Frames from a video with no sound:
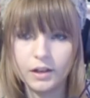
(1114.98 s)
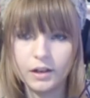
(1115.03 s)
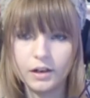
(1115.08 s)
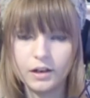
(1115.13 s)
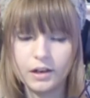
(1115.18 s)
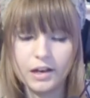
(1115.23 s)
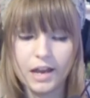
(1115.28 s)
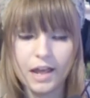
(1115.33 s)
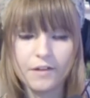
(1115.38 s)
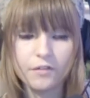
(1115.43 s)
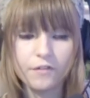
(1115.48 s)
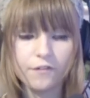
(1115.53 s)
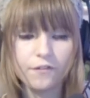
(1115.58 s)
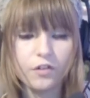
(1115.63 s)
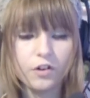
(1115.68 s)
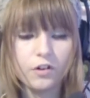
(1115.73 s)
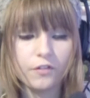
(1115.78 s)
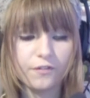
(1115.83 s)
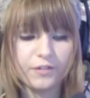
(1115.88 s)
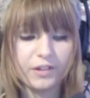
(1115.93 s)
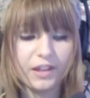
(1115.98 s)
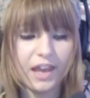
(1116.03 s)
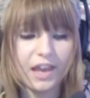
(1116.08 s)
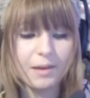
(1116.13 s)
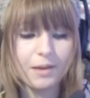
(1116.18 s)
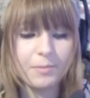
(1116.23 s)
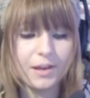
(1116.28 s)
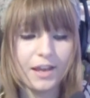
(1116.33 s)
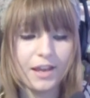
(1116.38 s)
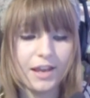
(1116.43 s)
Level 4
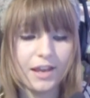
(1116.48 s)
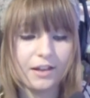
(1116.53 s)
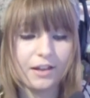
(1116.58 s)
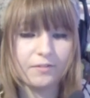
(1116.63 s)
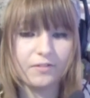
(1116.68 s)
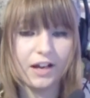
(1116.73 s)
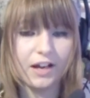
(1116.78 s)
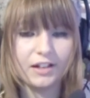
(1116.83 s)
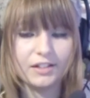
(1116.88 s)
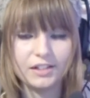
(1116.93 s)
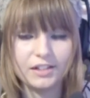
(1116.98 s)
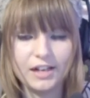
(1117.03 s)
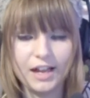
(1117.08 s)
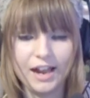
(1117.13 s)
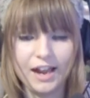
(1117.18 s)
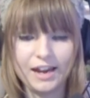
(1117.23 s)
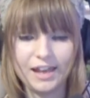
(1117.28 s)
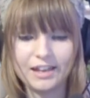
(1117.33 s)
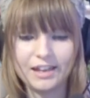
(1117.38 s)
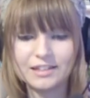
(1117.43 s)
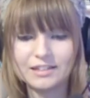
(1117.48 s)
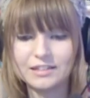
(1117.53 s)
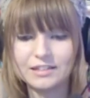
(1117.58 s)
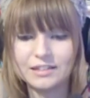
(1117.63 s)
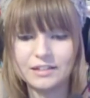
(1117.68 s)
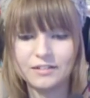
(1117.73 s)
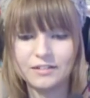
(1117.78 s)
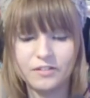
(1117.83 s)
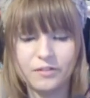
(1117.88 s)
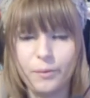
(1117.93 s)
gaming! Well done, Alex.
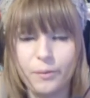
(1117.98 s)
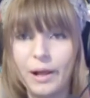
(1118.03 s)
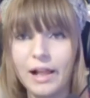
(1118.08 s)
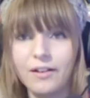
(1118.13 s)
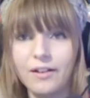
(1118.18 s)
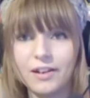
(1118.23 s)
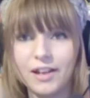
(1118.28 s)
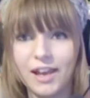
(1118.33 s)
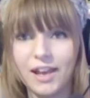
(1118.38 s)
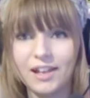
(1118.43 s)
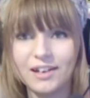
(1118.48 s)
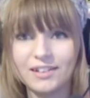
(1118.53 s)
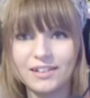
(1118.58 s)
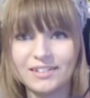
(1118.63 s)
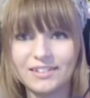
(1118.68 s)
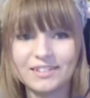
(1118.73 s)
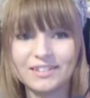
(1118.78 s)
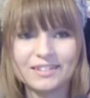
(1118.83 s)
Well done.